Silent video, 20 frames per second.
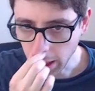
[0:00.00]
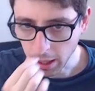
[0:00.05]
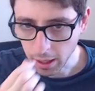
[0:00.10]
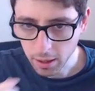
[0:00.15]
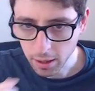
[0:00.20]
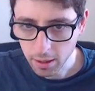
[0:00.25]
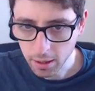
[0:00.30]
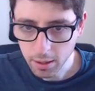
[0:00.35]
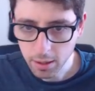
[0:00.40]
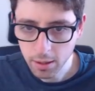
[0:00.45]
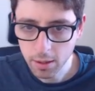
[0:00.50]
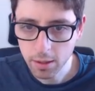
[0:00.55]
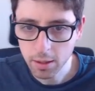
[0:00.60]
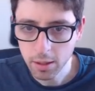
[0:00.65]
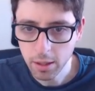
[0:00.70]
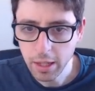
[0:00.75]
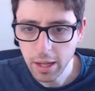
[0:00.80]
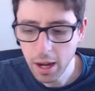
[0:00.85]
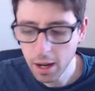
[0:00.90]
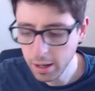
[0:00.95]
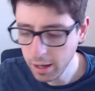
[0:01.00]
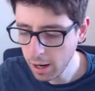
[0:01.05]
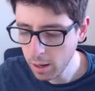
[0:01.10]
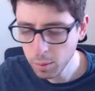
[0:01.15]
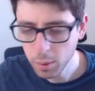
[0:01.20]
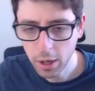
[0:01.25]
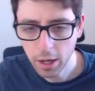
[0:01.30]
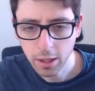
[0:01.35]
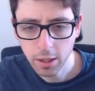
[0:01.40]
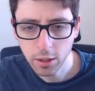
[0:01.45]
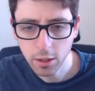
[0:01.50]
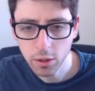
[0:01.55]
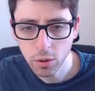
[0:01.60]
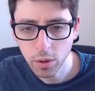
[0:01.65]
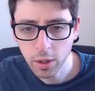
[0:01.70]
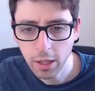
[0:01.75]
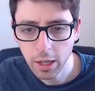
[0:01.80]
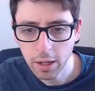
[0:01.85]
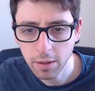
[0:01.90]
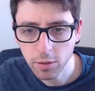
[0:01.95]
And yeah, now black is
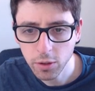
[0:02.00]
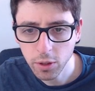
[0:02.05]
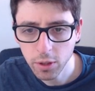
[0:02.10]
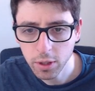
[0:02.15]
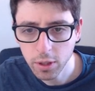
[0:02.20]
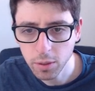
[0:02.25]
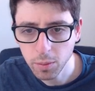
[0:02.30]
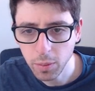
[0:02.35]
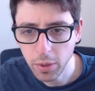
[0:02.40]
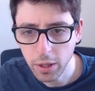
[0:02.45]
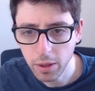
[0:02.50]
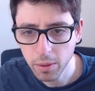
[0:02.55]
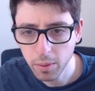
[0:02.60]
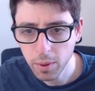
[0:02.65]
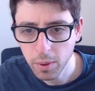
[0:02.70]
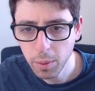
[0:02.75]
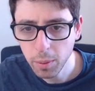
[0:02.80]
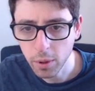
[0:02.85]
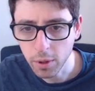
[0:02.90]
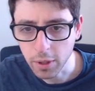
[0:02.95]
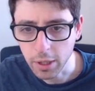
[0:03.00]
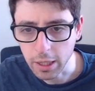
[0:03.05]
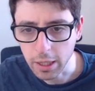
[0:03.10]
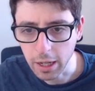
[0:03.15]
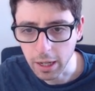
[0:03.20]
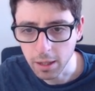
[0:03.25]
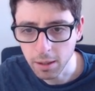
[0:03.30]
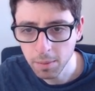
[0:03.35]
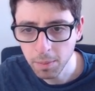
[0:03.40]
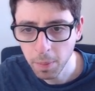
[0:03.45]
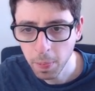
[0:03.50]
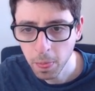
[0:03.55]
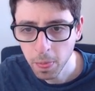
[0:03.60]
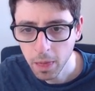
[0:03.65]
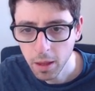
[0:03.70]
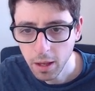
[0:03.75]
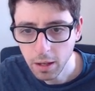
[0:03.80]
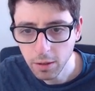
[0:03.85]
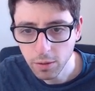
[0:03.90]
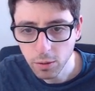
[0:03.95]
going after this b3 pawn again.
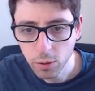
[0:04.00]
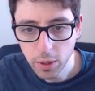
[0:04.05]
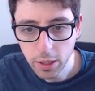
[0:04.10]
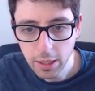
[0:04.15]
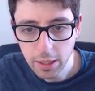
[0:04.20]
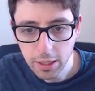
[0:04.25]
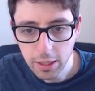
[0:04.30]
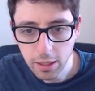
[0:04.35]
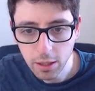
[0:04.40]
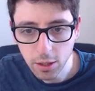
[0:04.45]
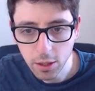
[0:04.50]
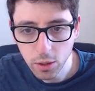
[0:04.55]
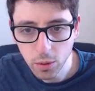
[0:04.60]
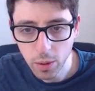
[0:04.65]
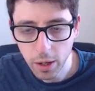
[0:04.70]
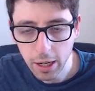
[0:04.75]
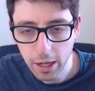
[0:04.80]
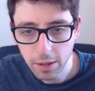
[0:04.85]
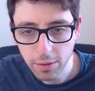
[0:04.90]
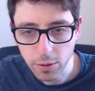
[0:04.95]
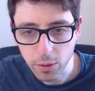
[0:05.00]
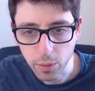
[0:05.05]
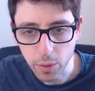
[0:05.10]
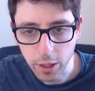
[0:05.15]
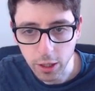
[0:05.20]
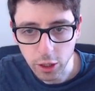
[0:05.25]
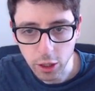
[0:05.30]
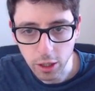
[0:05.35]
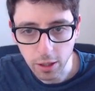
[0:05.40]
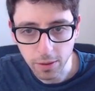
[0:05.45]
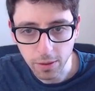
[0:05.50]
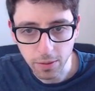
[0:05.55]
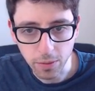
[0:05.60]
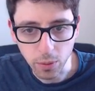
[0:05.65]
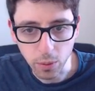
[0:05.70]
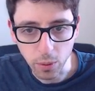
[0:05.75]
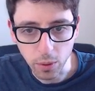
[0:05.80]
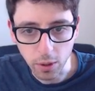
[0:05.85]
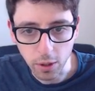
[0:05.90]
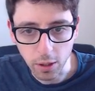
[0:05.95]
If queen c2, I have to watch out
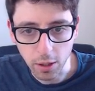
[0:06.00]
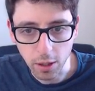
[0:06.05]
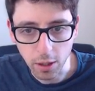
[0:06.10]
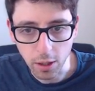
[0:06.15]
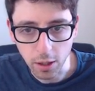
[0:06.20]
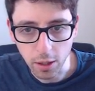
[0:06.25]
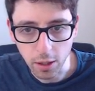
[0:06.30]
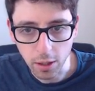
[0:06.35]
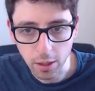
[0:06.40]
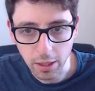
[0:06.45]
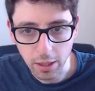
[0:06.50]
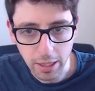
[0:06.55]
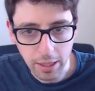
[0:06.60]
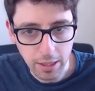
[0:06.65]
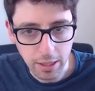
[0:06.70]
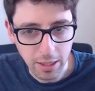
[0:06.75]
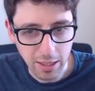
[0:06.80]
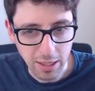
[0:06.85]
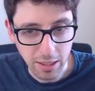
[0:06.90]
for knight